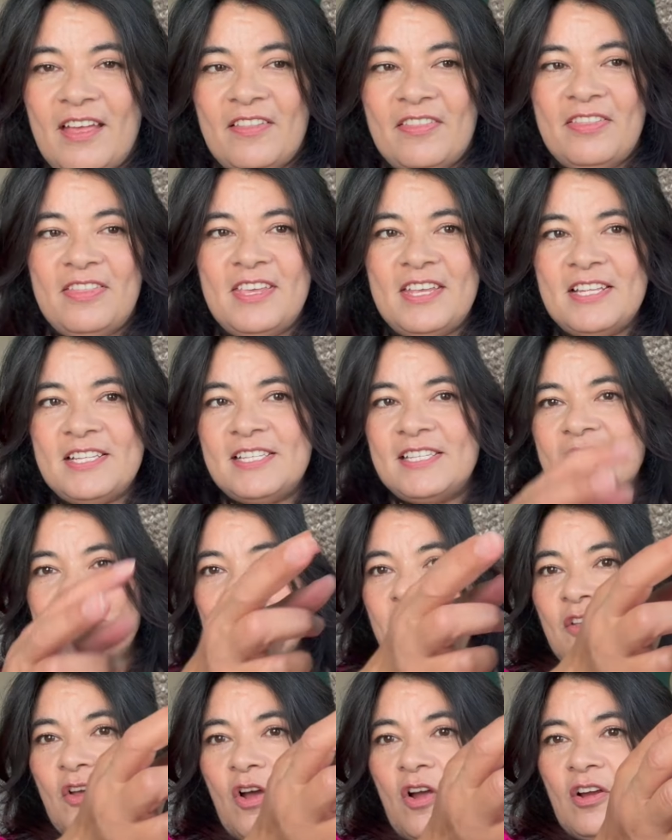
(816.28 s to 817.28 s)
This
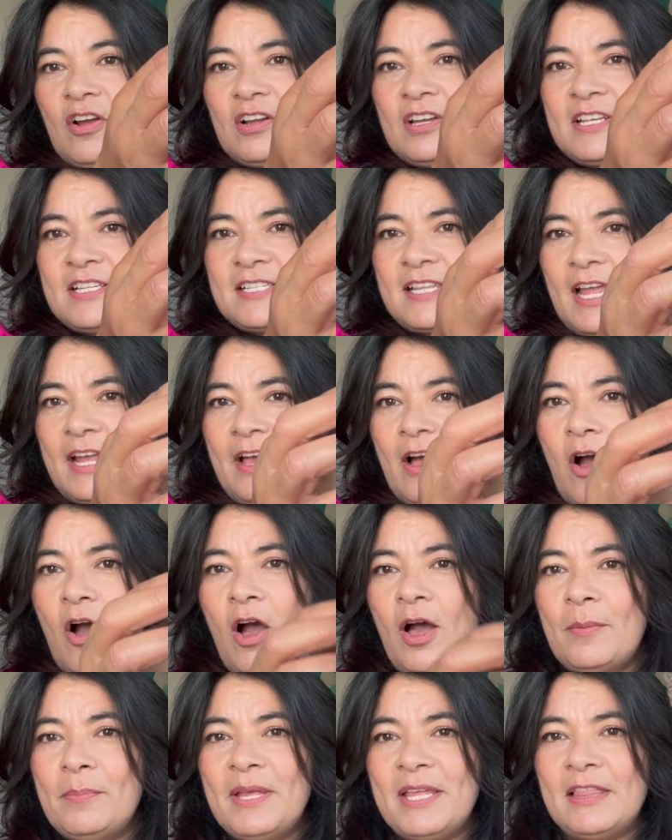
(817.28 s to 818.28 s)
yarn is like a
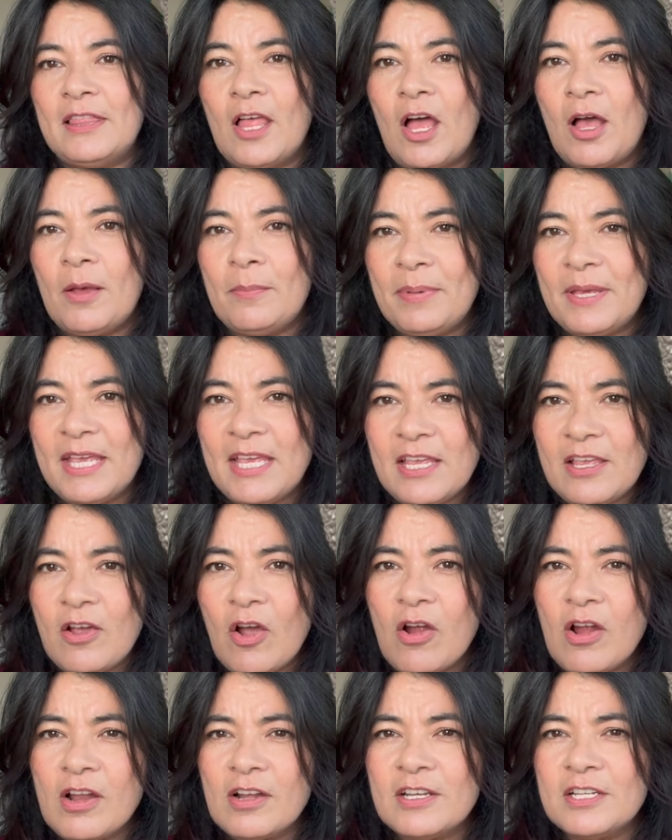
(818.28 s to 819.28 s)
Hobby Lobby
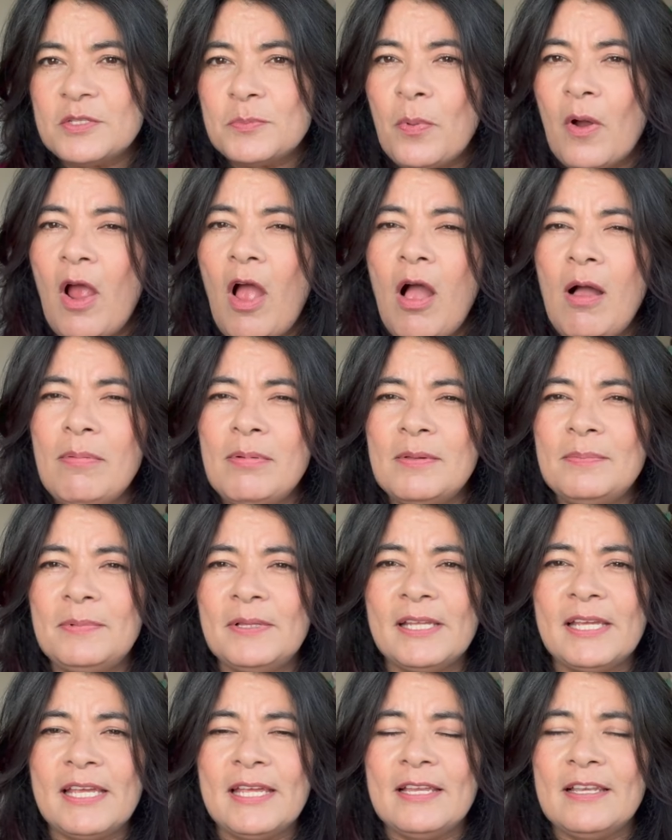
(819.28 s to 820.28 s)
yarn.
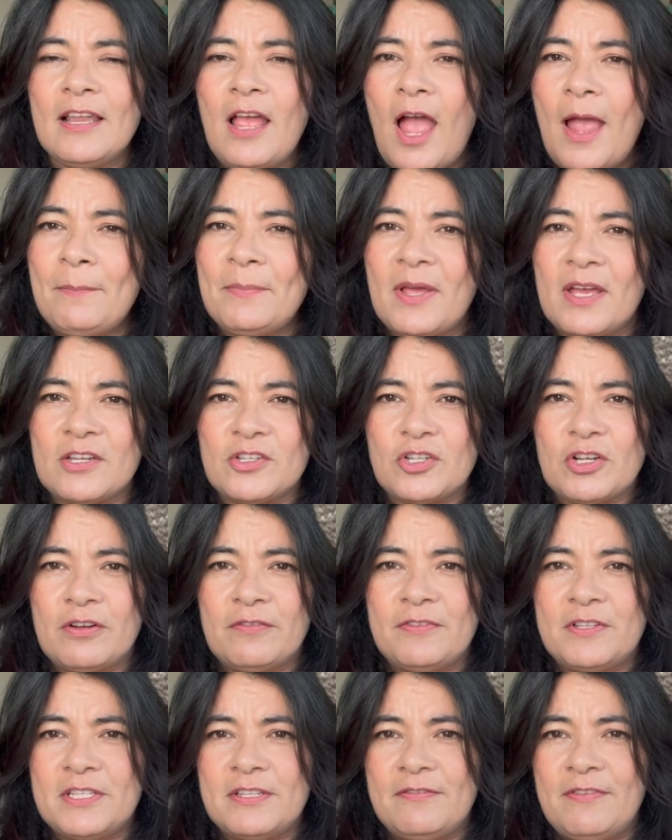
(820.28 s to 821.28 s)
Probably, I'm not sure
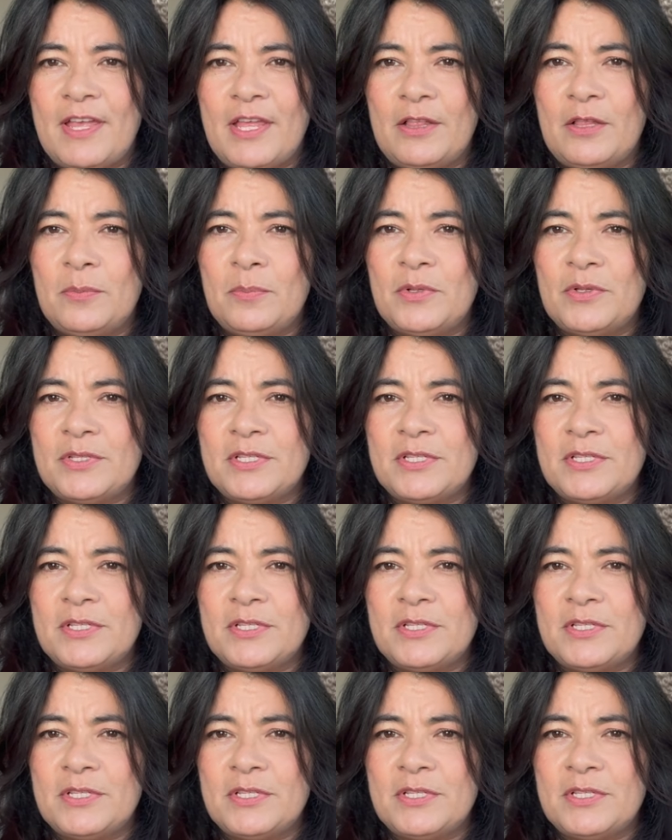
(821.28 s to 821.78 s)
if it's available